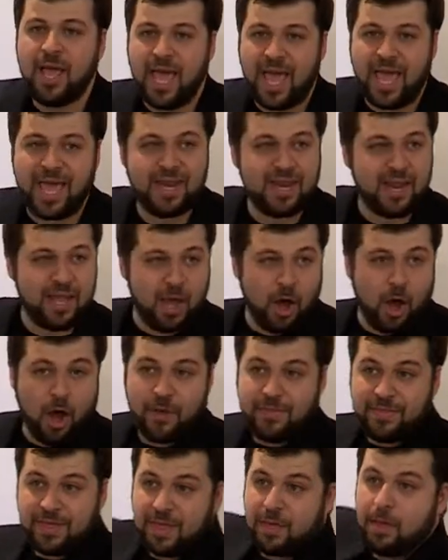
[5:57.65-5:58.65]
And
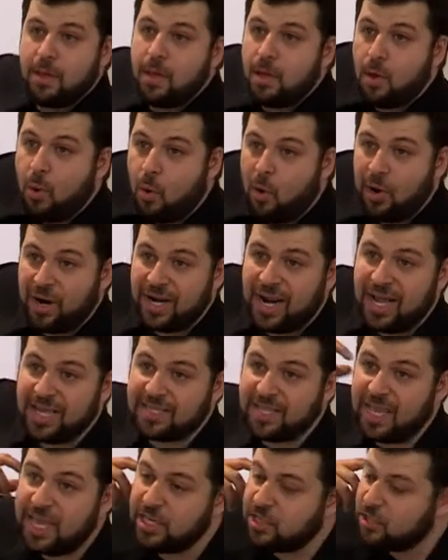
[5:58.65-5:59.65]
on the
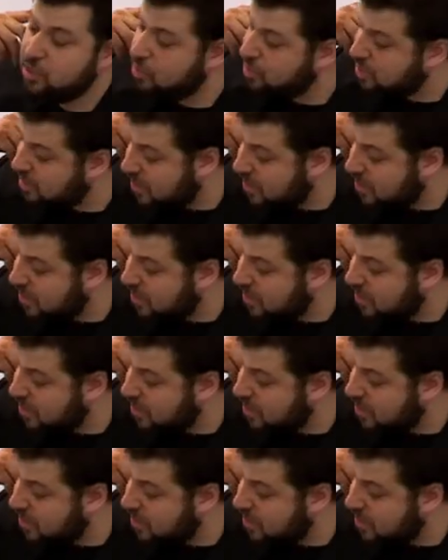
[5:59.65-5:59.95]
organizational